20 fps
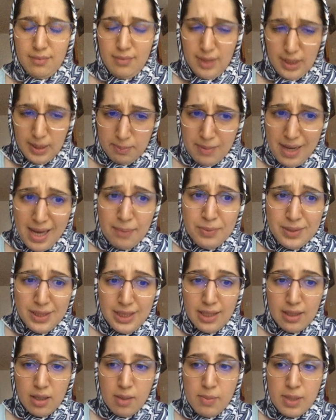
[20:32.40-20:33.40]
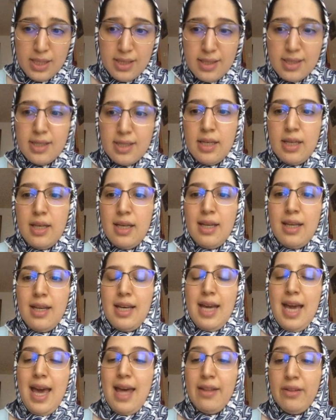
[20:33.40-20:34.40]
map the elements,
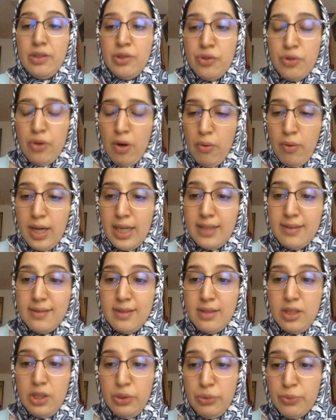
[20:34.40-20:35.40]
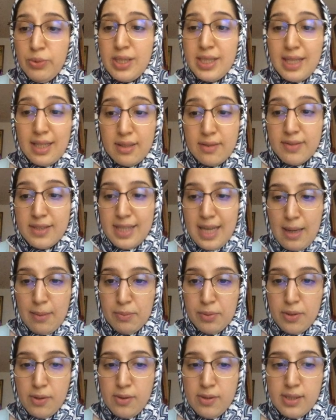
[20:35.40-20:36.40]
and draw a new set of
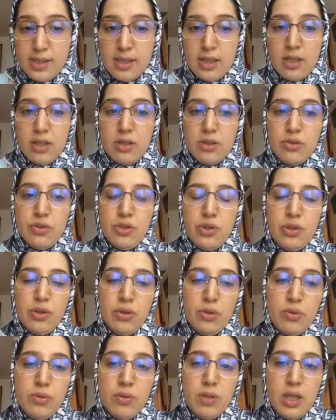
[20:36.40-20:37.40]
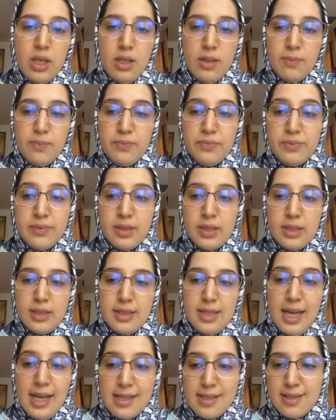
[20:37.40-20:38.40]
samples to
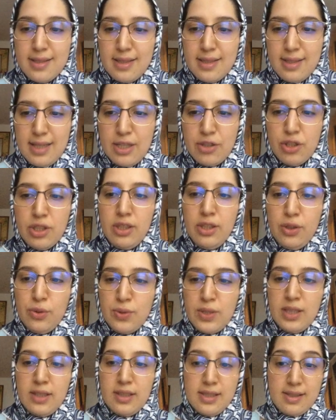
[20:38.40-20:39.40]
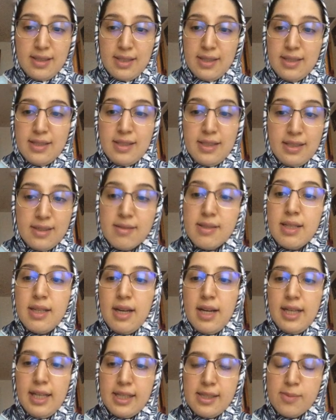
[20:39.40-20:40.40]
test, essentially using the statistics that I
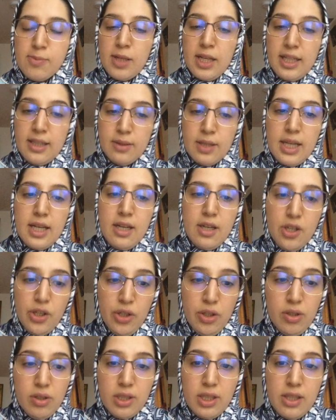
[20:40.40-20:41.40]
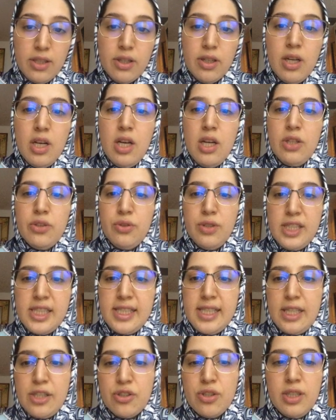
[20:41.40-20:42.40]
explained earlier, to
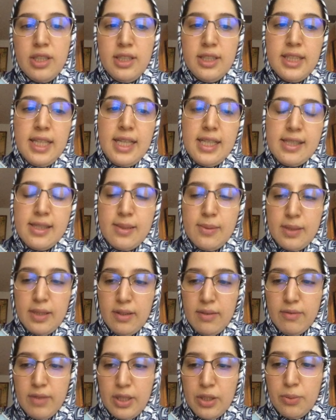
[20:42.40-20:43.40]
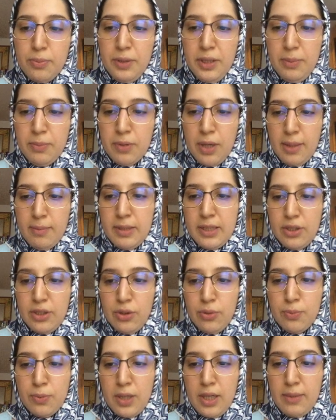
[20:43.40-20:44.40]
essentially test whether P prime and Q
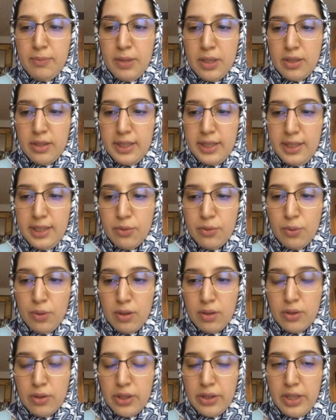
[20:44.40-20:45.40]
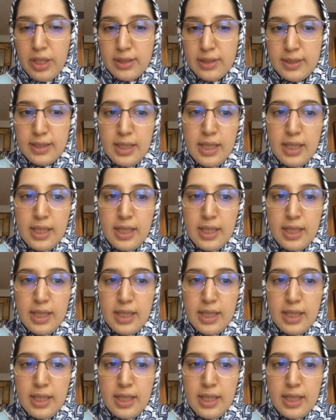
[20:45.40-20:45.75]
prime are equal or not.